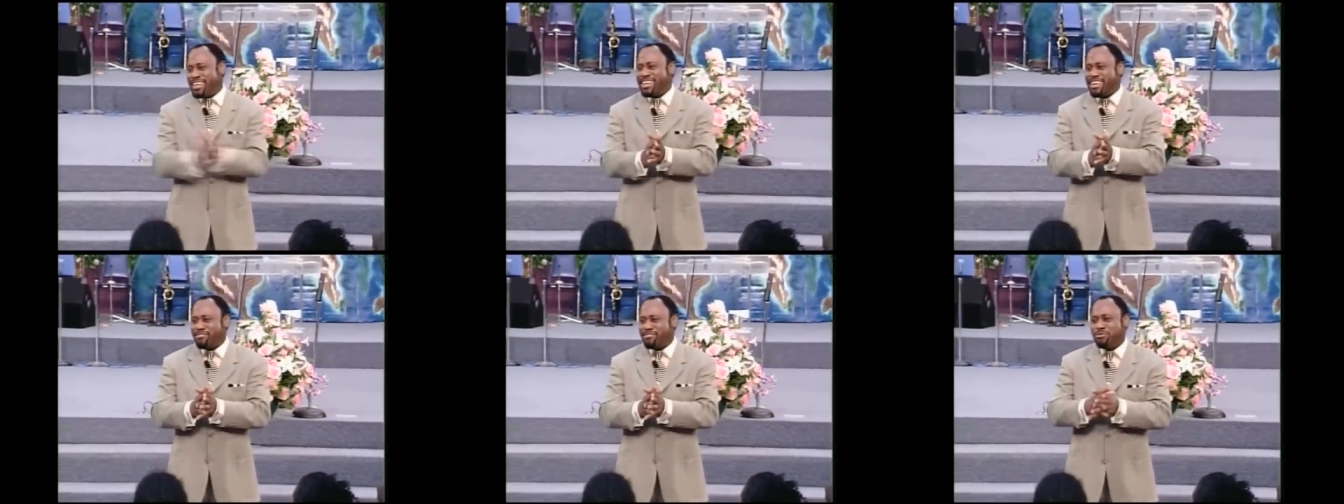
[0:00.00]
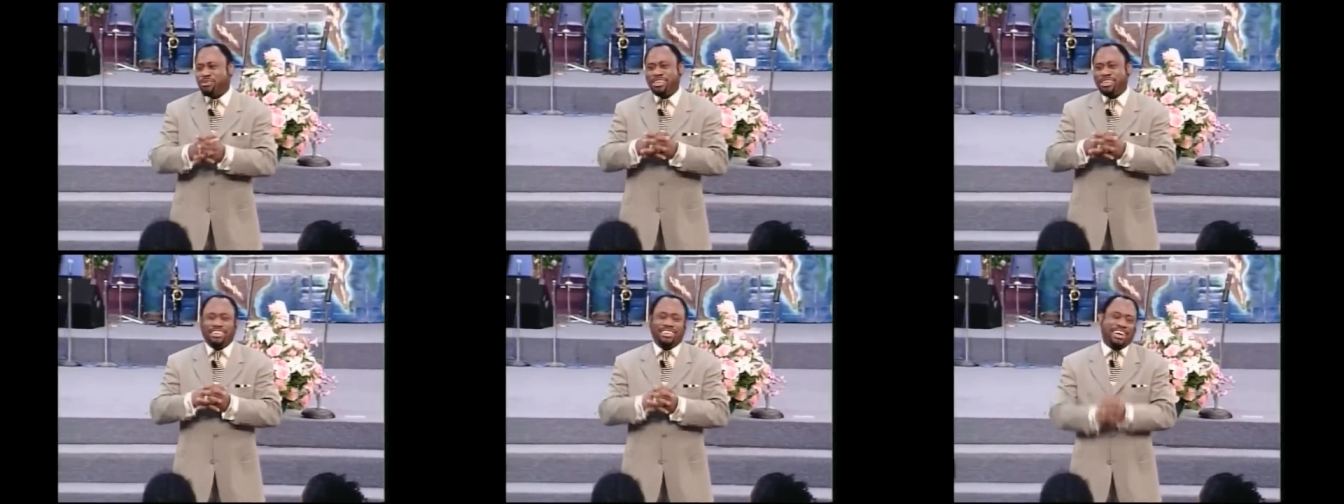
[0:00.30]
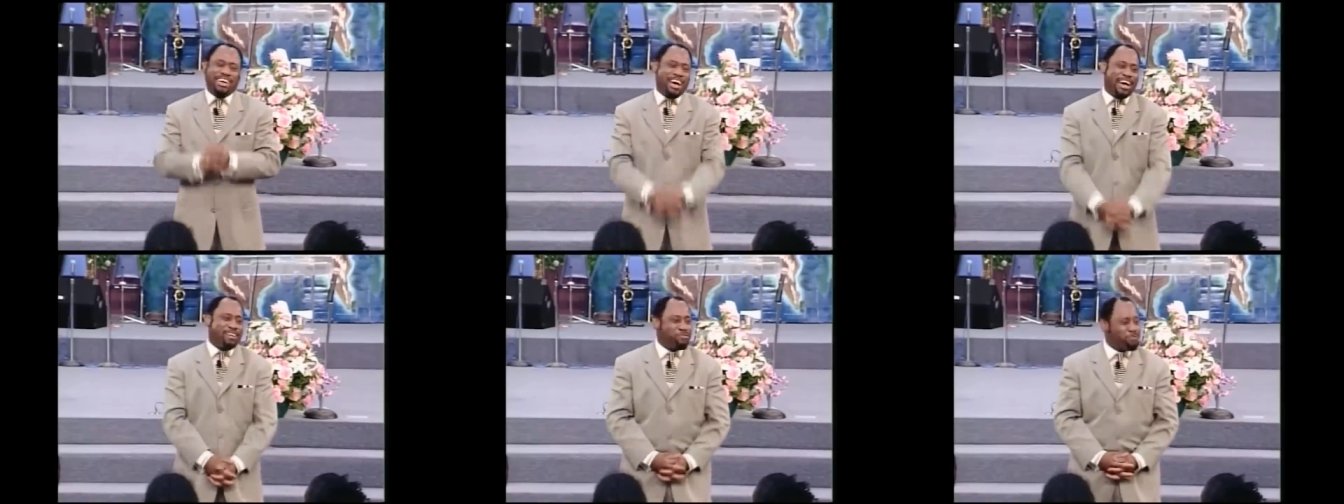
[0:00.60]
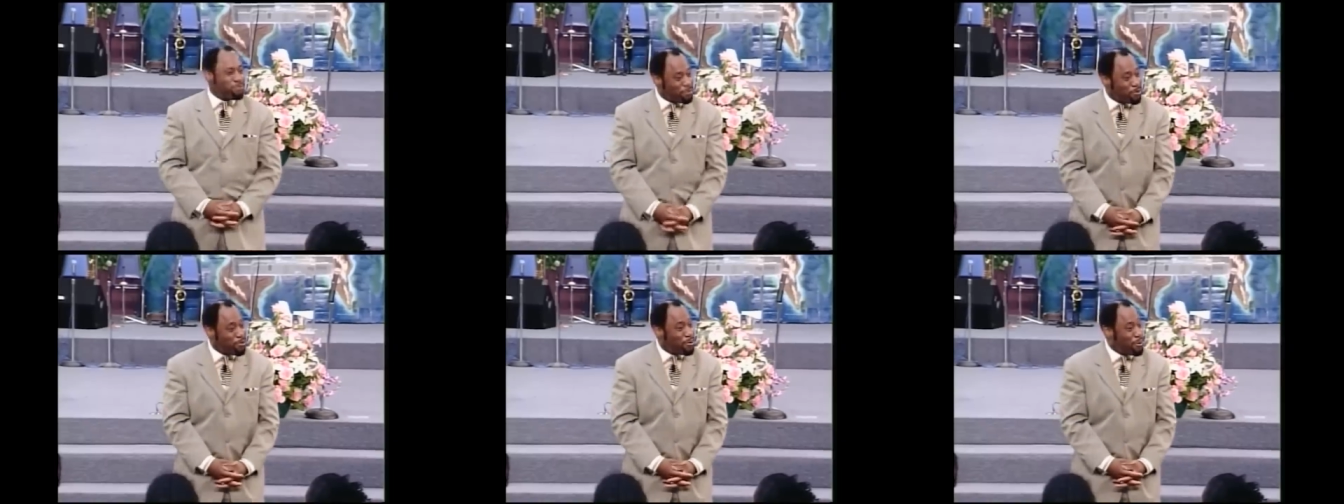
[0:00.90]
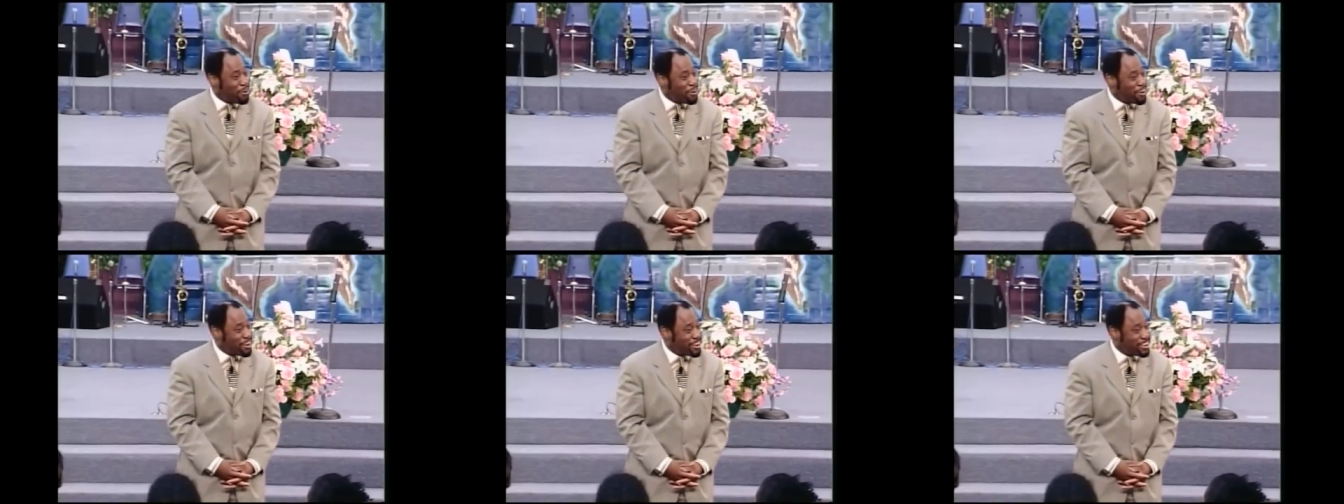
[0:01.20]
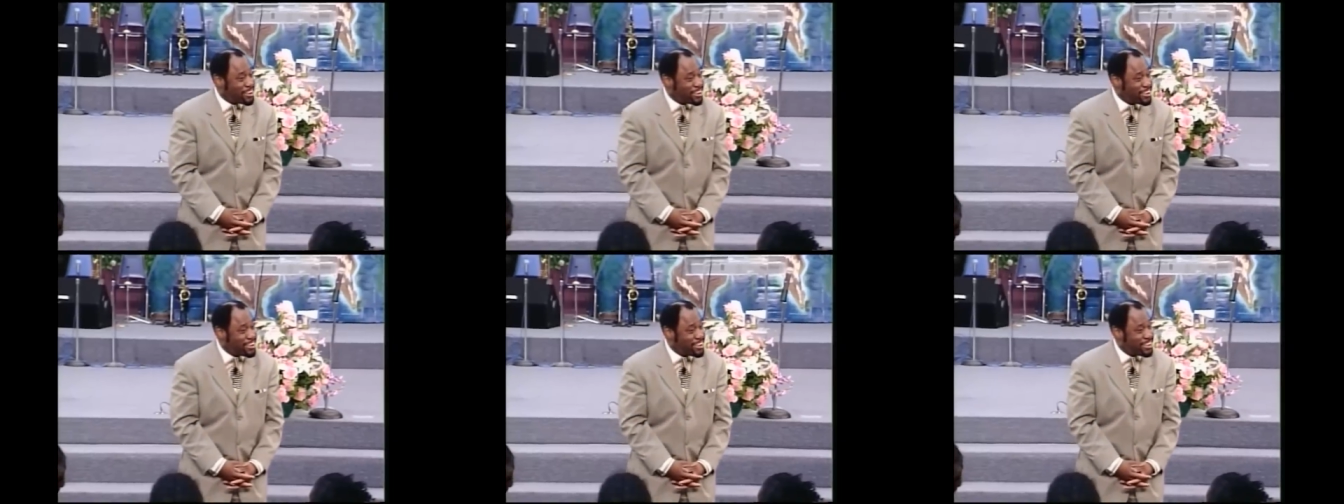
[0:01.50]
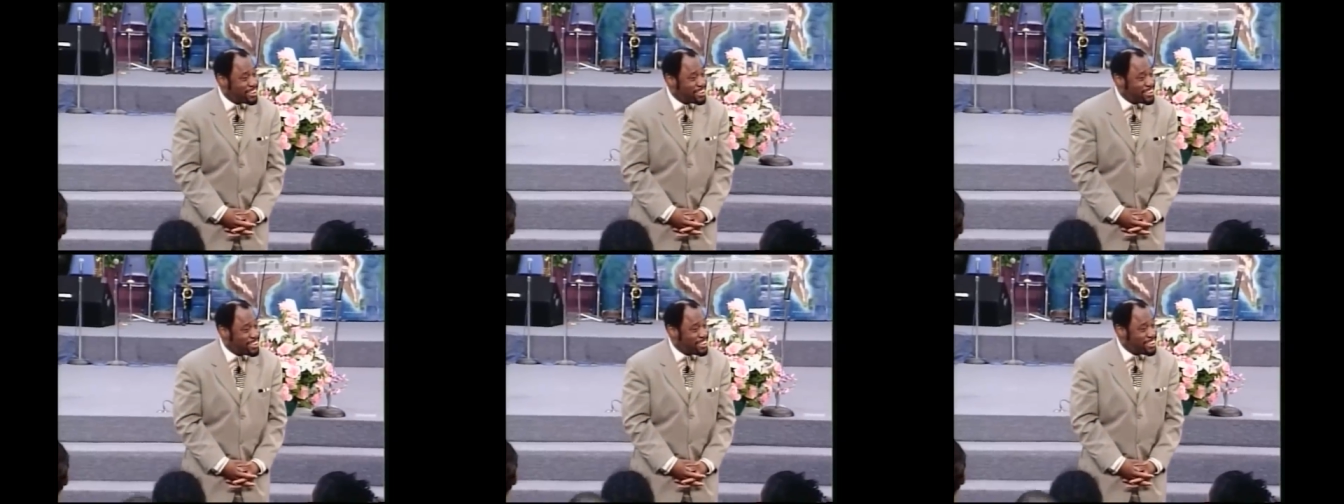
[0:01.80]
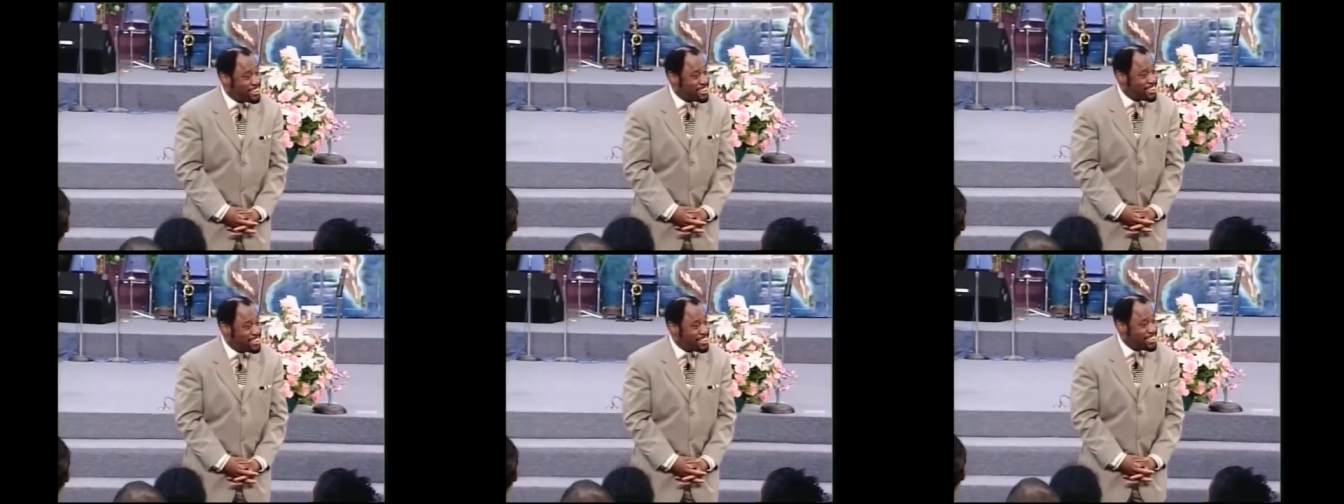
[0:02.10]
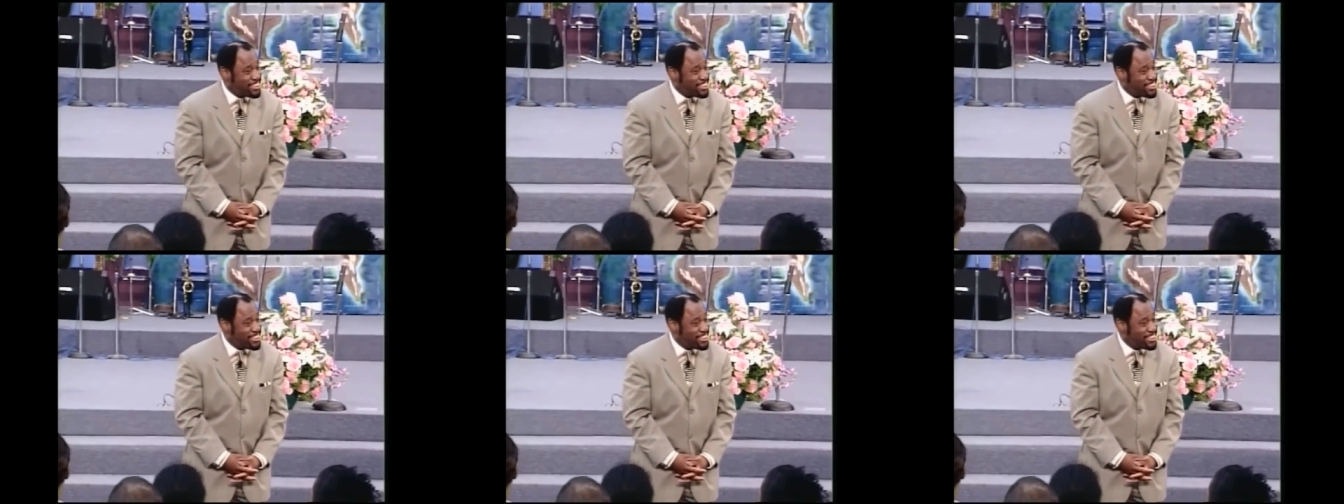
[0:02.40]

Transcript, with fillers: That's what he died for. Yeah.